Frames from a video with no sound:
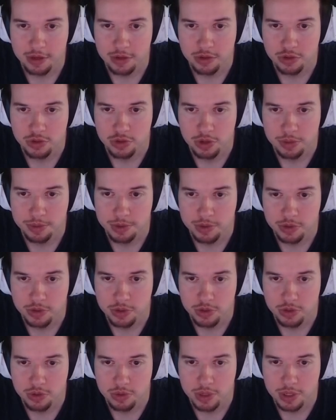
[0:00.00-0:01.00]
you tribute
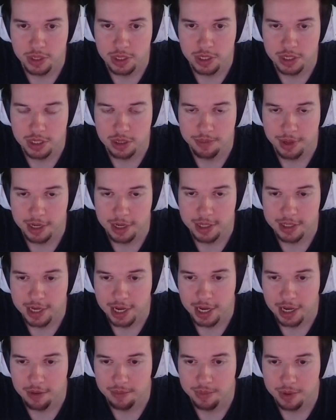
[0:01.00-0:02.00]
to, and he's combined
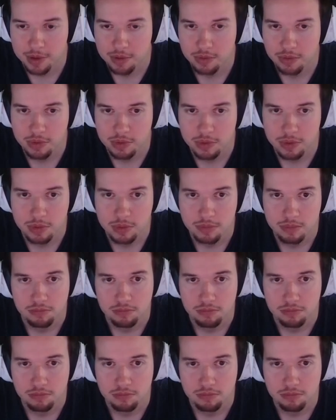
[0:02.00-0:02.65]
attack of both.